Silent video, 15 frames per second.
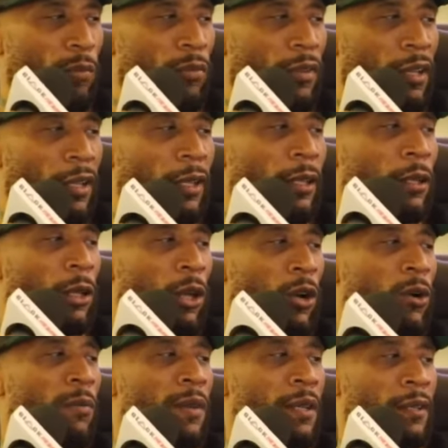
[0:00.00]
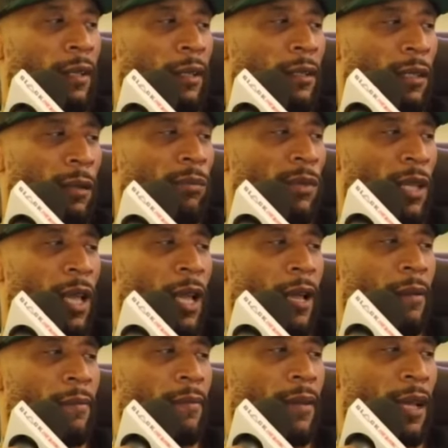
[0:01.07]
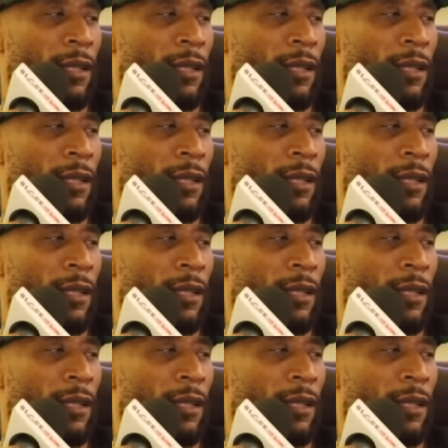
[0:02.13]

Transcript: your little homies at some time